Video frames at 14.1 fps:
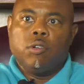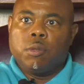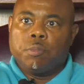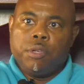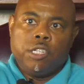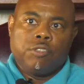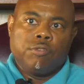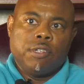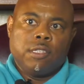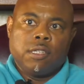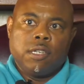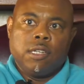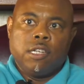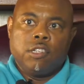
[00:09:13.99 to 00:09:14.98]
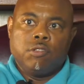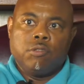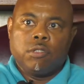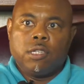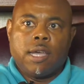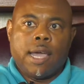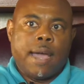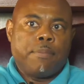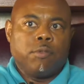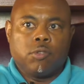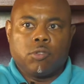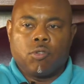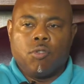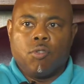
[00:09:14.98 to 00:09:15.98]
to Peachtree City and you see Apple
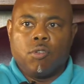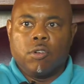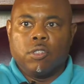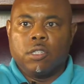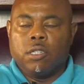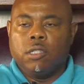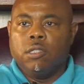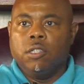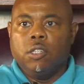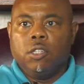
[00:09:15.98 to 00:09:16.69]
stores and,